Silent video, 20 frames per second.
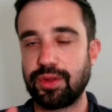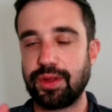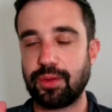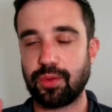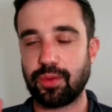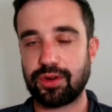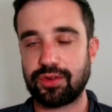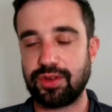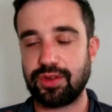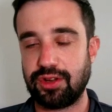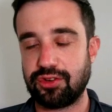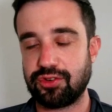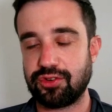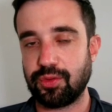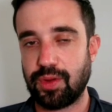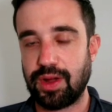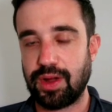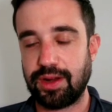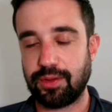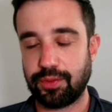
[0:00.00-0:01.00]
one that works
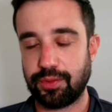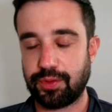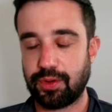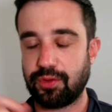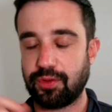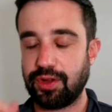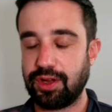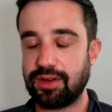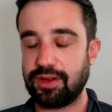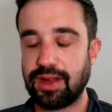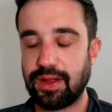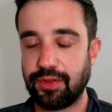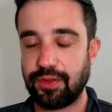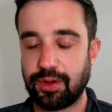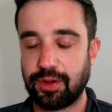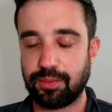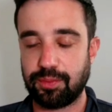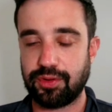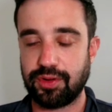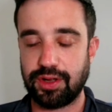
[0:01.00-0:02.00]
nationwide. We'll throw a link down
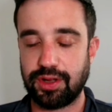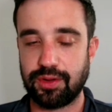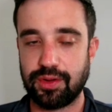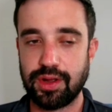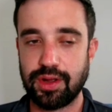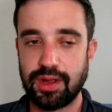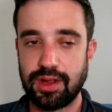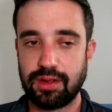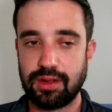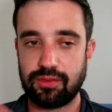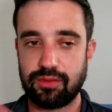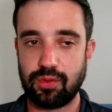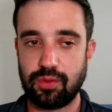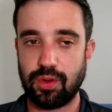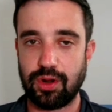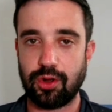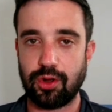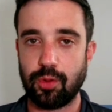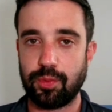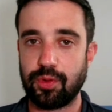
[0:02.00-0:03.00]
there below. If you
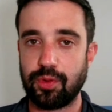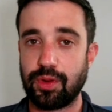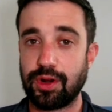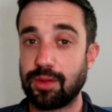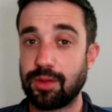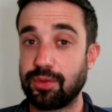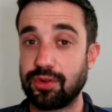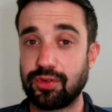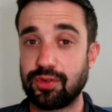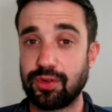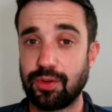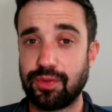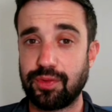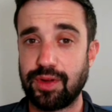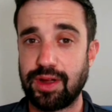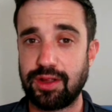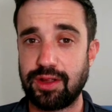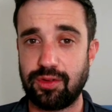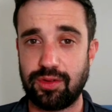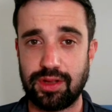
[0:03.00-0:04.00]
want to open one up with
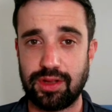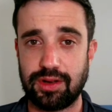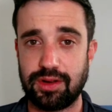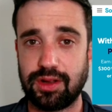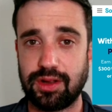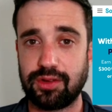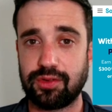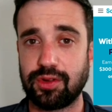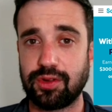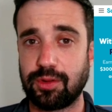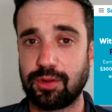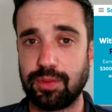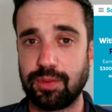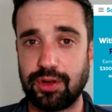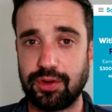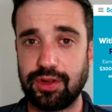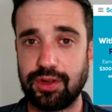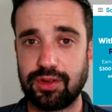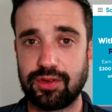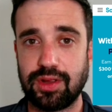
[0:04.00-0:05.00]
SoFi, you can get a nice little
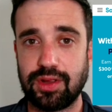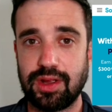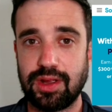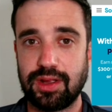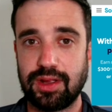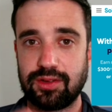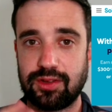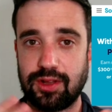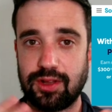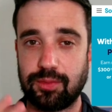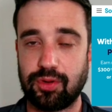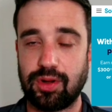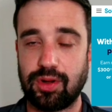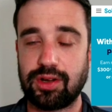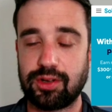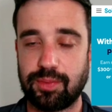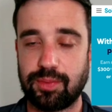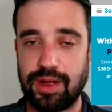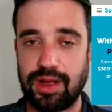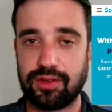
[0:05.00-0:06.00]
bonus. Set up
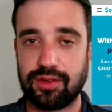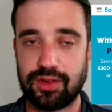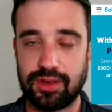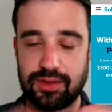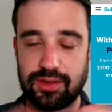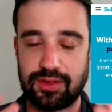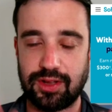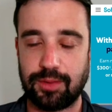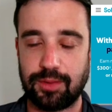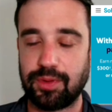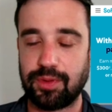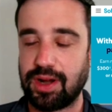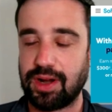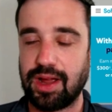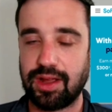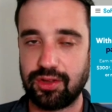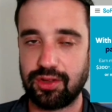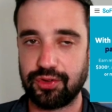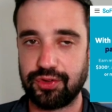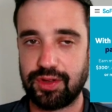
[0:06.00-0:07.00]
direct deposit, set up their
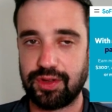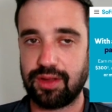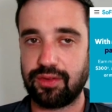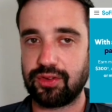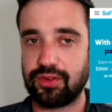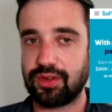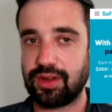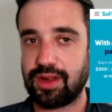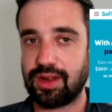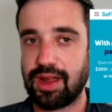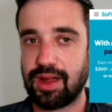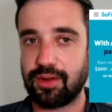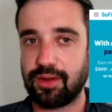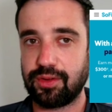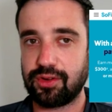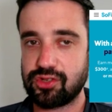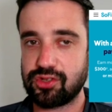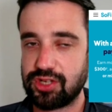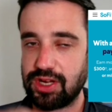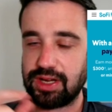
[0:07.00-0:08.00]
high yield savings account.
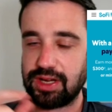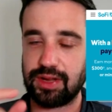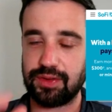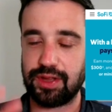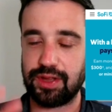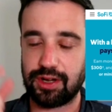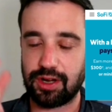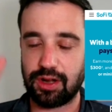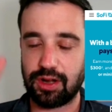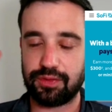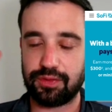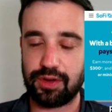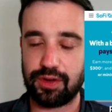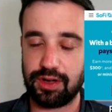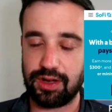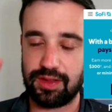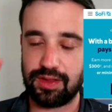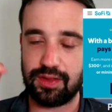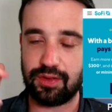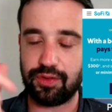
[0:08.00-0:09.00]
Check out that
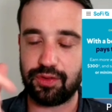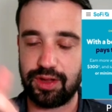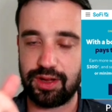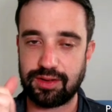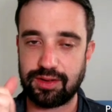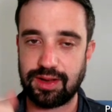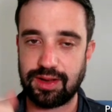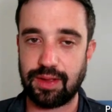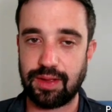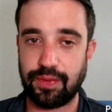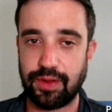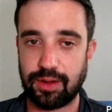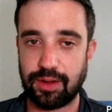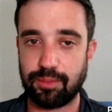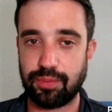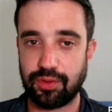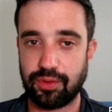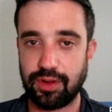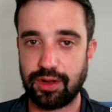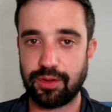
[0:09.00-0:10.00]
offer in the link down there
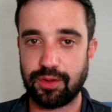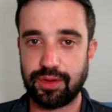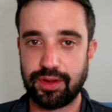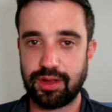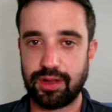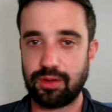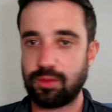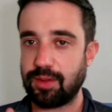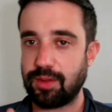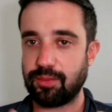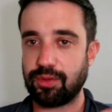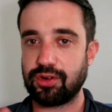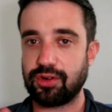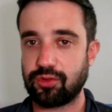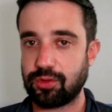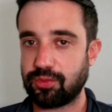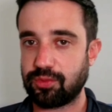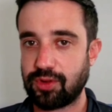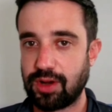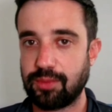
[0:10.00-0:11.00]
below. And remember,
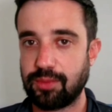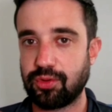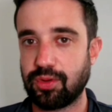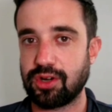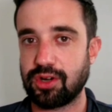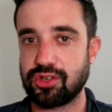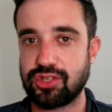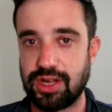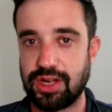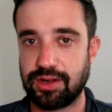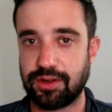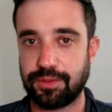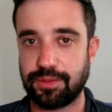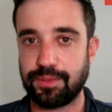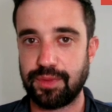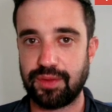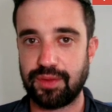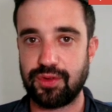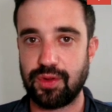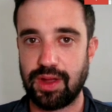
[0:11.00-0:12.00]
subscribe to our channel
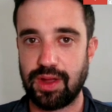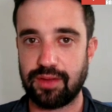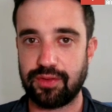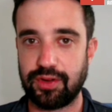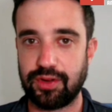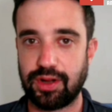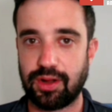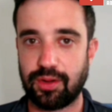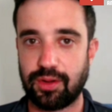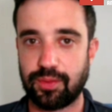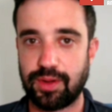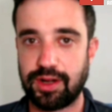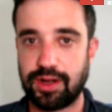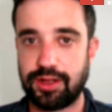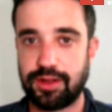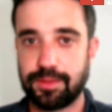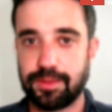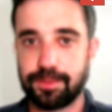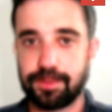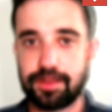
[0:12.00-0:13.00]
if you haven't
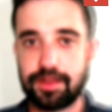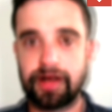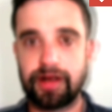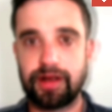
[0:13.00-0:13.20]
already.